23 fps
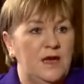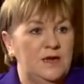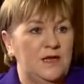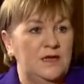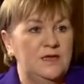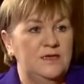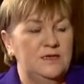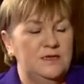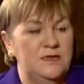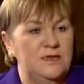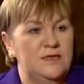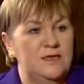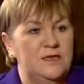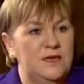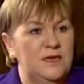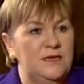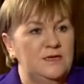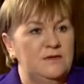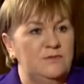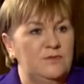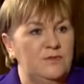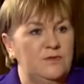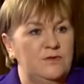And I indeed
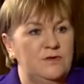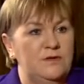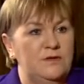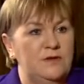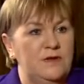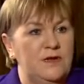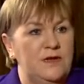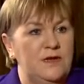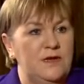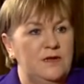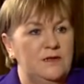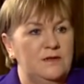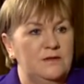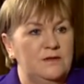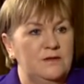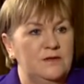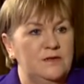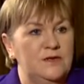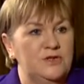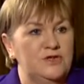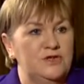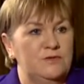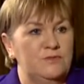said in my own
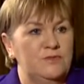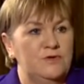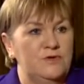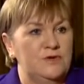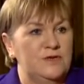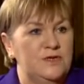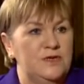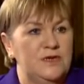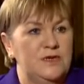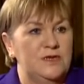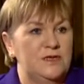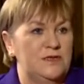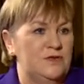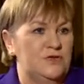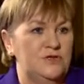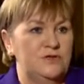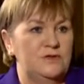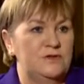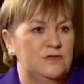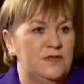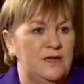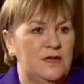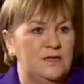leadership contest that
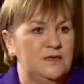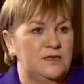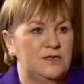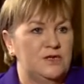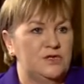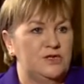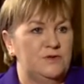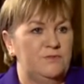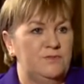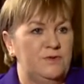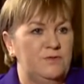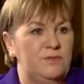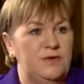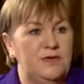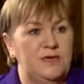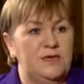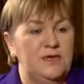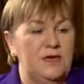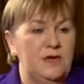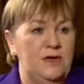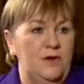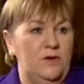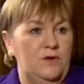should that decision be
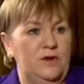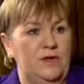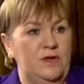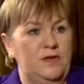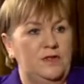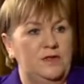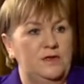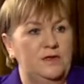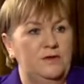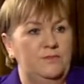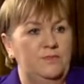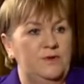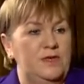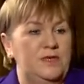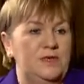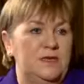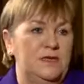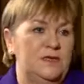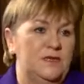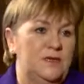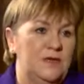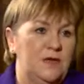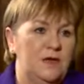made on a clear
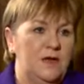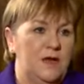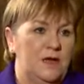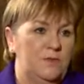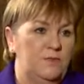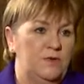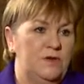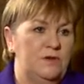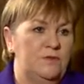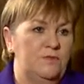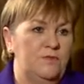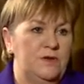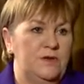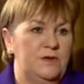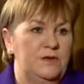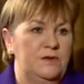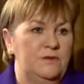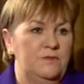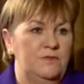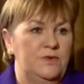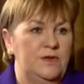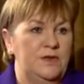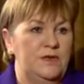basis and
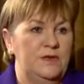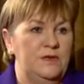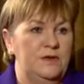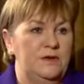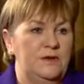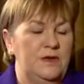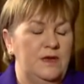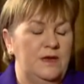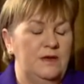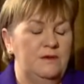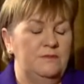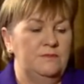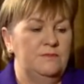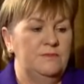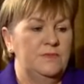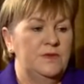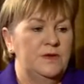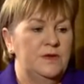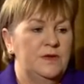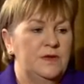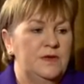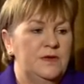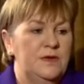we
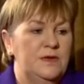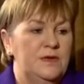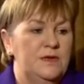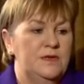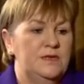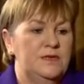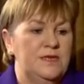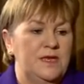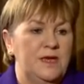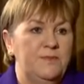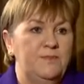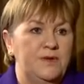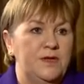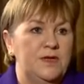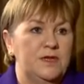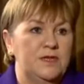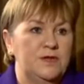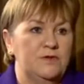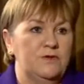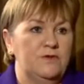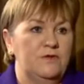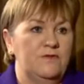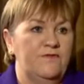
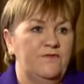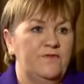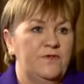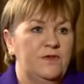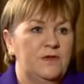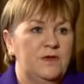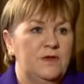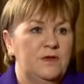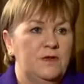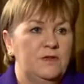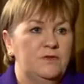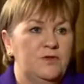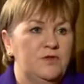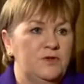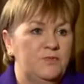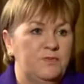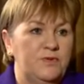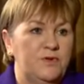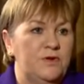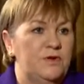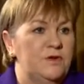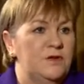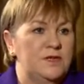separate off, that the
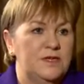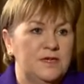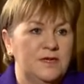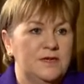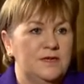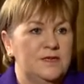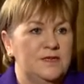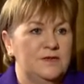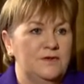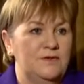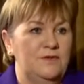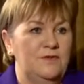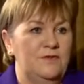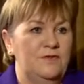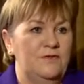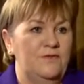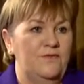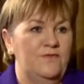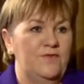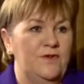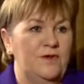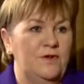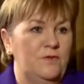politics
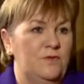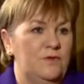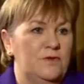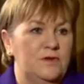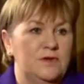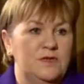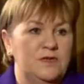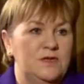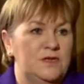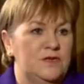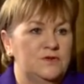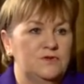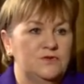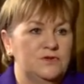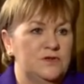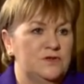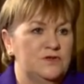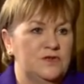of equality and social